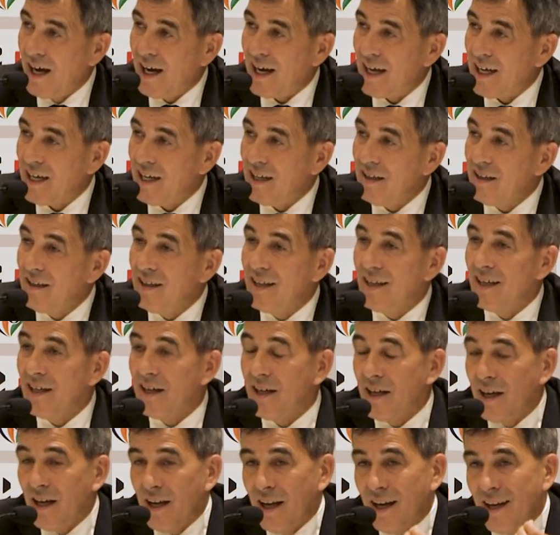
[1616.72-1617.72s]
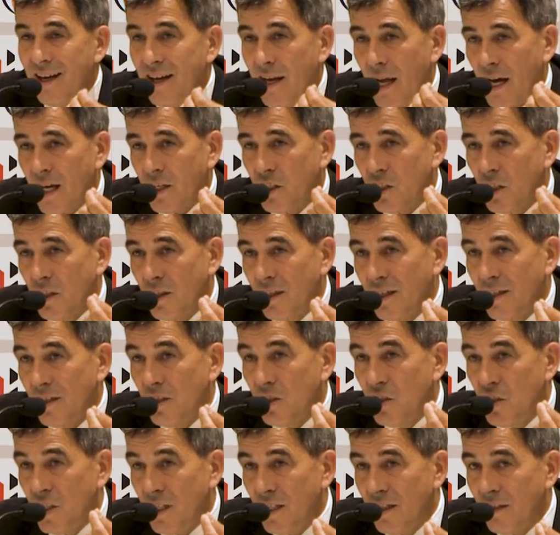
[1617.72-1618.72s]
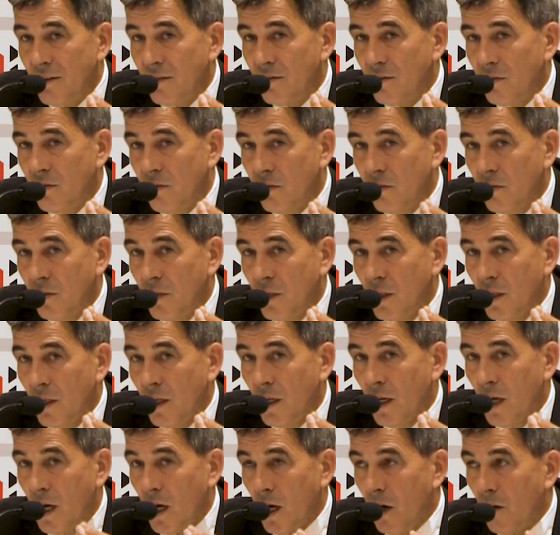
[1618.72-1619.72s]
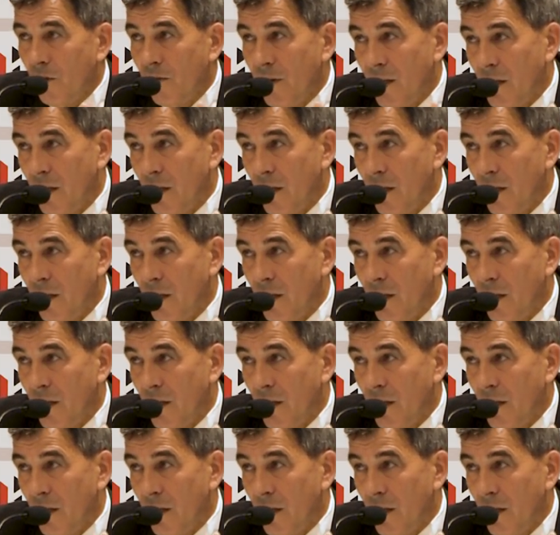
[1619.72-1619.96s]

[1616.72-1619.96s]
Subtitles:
in the national genes of